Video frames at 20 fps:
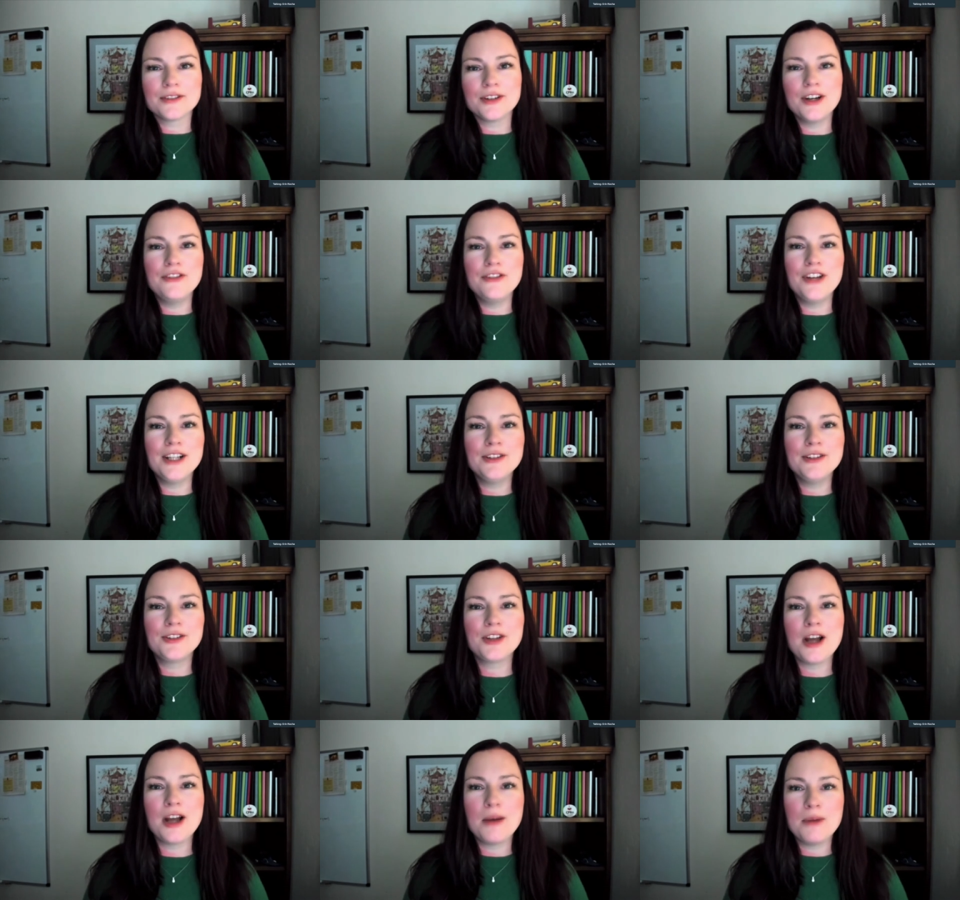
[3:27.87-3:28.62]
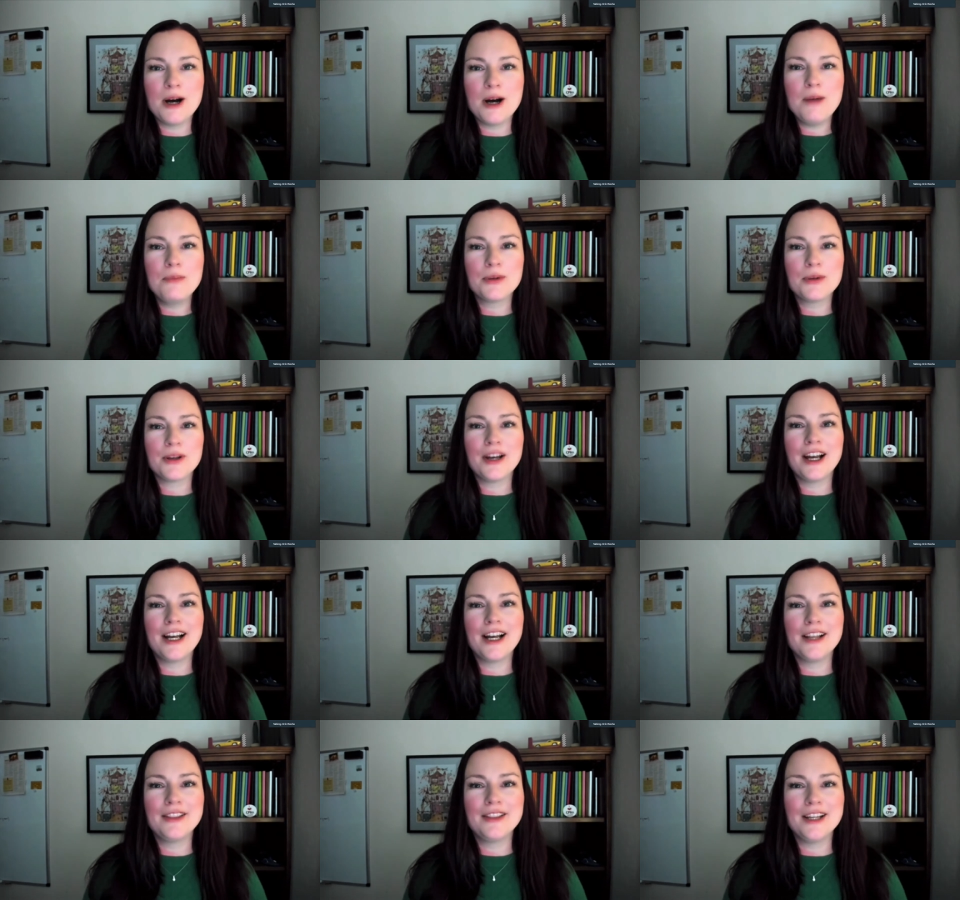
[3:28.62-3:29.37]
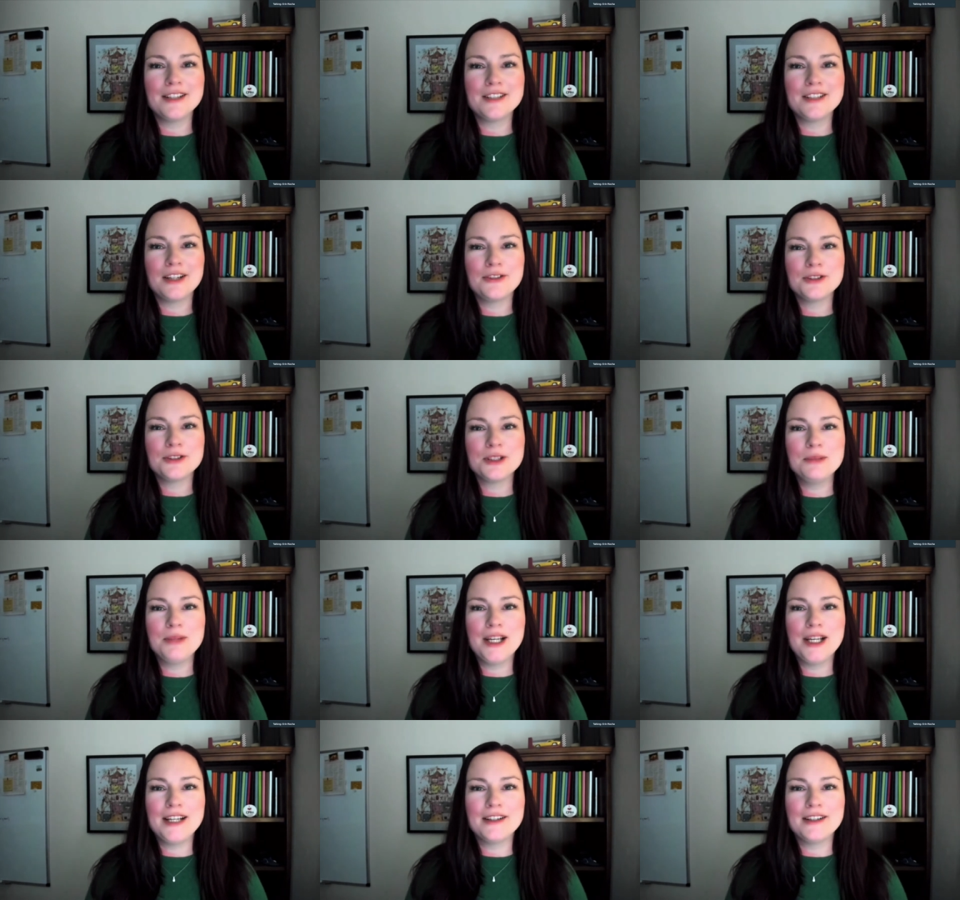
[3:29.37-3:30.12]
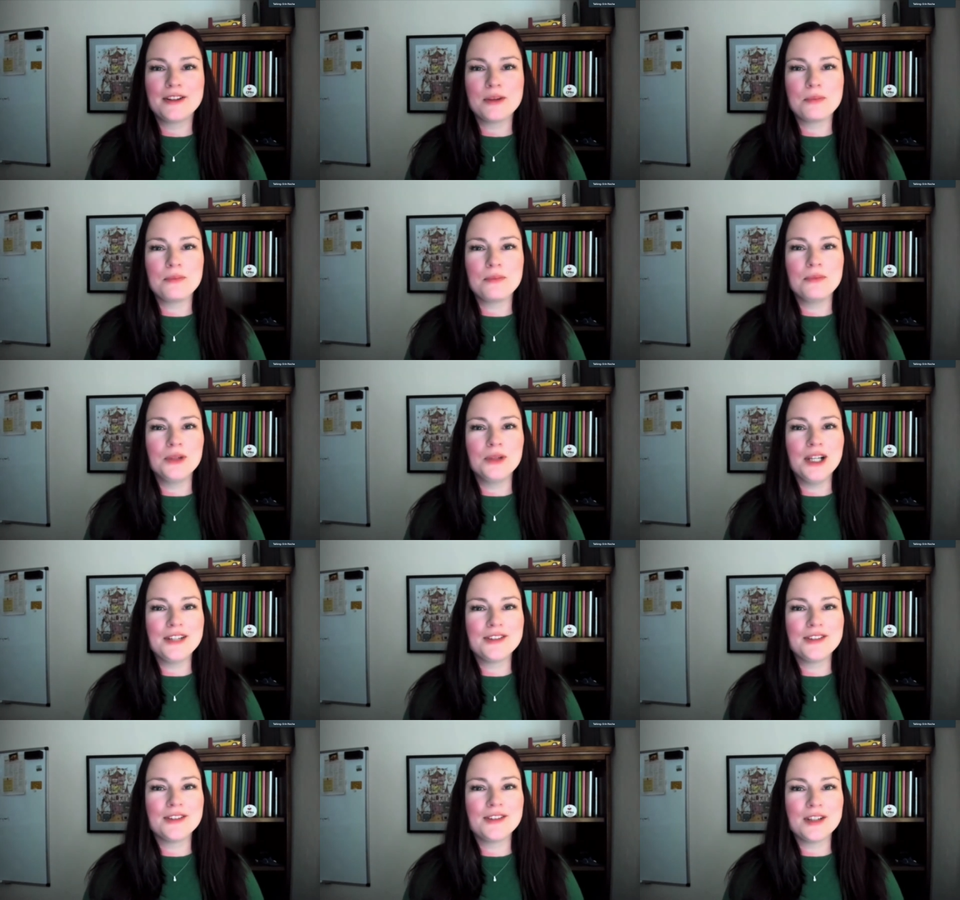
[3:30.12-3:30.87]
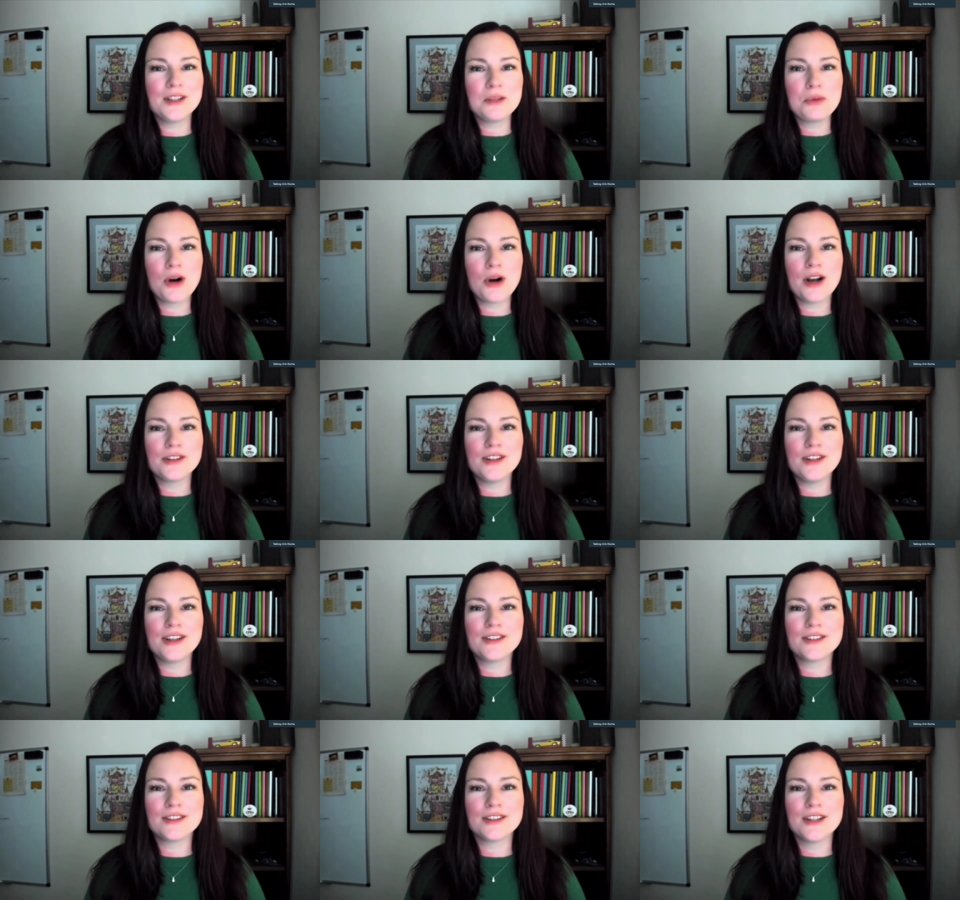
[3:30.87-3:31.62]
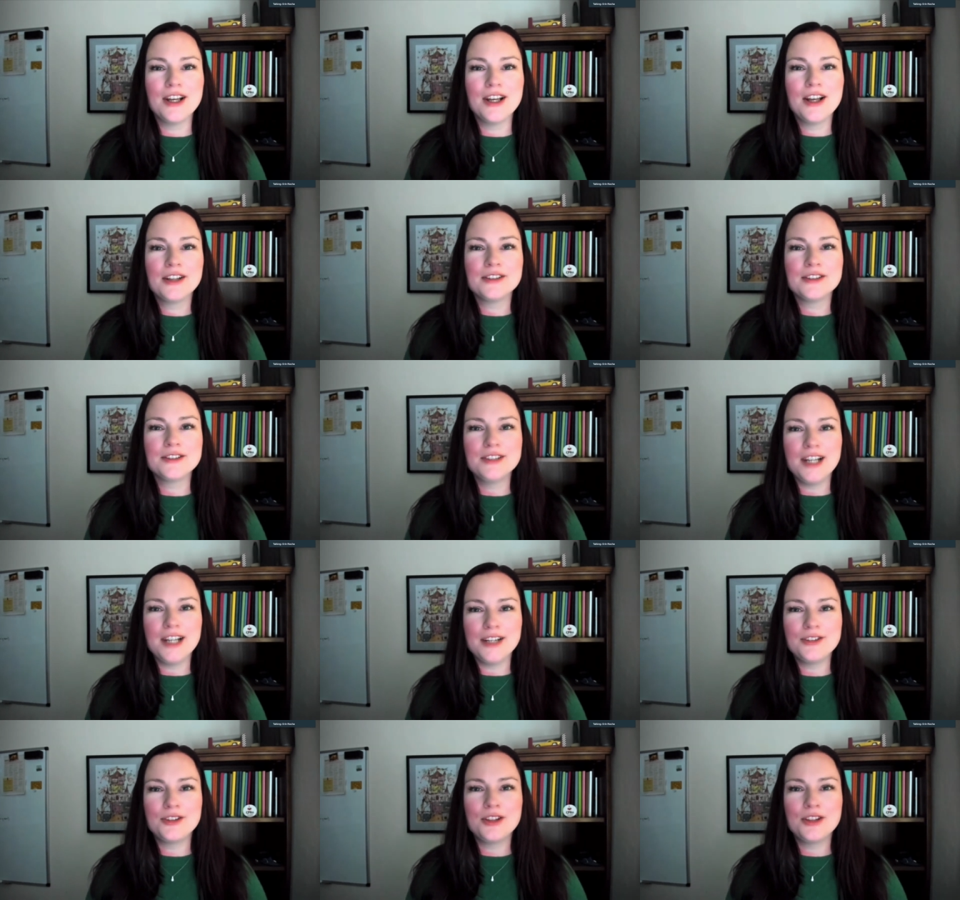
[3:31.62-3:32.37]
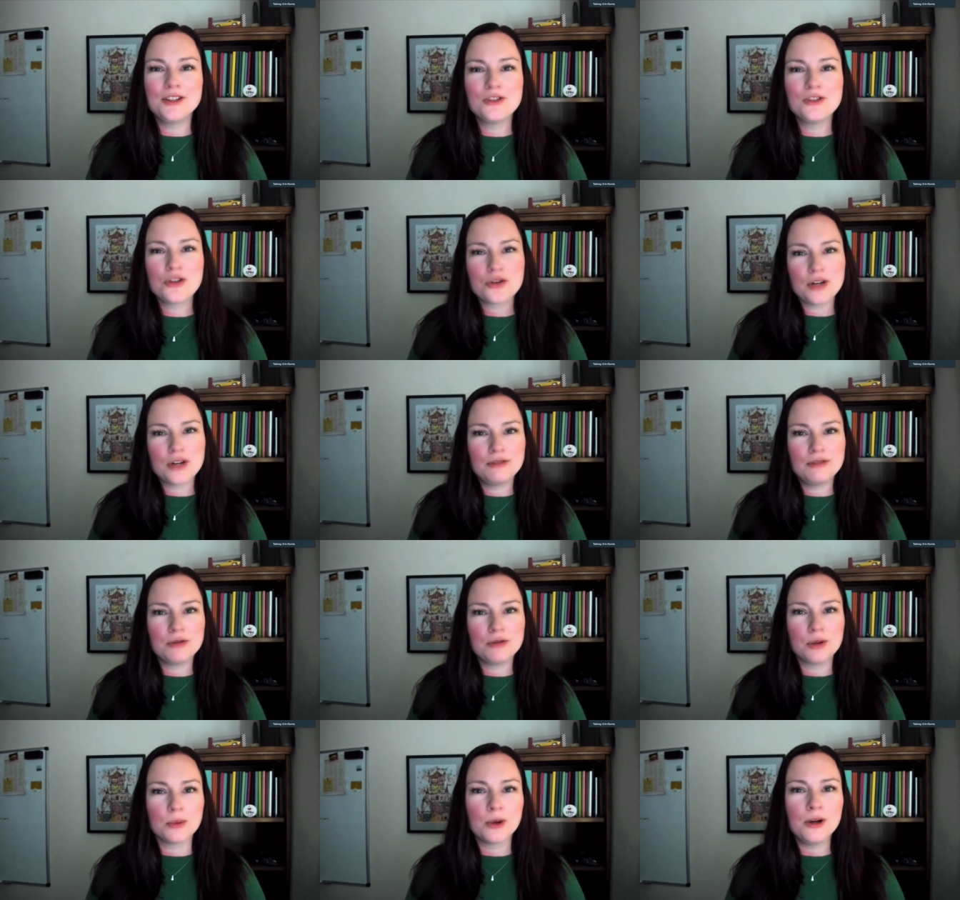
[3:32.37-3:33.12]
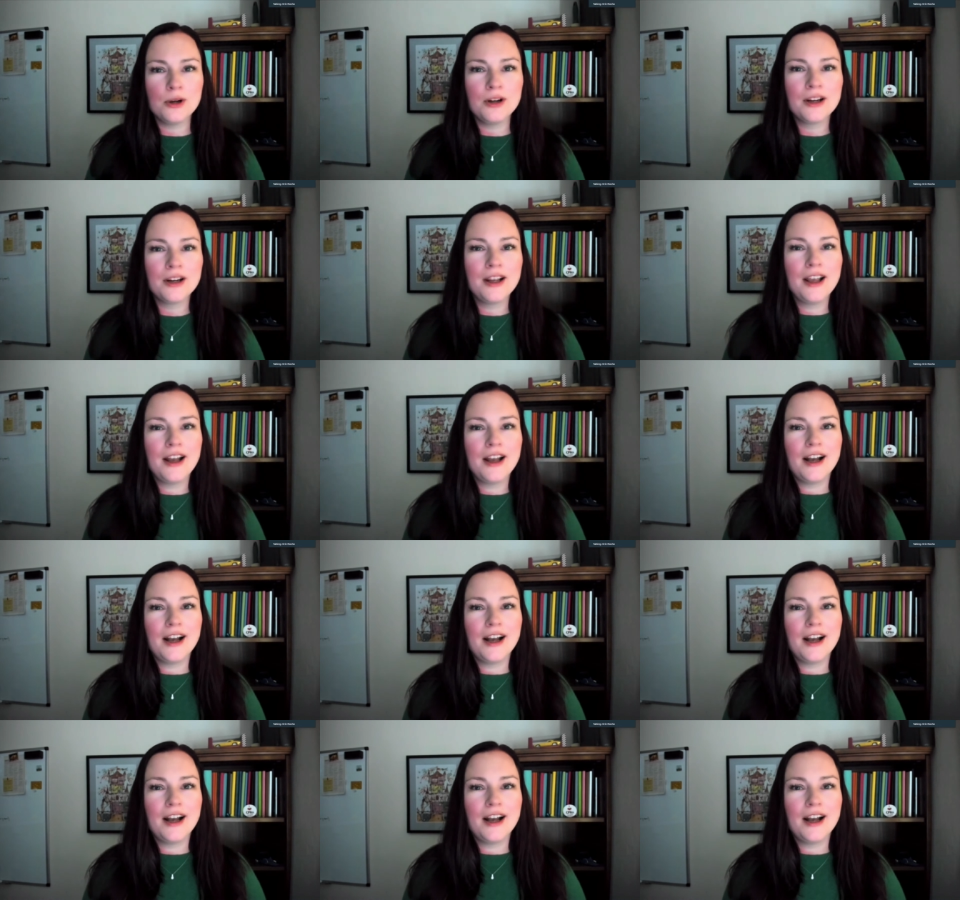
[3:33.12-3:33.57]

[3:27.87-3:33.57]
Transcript: events come up that definitely made the licensing process less than straightforward.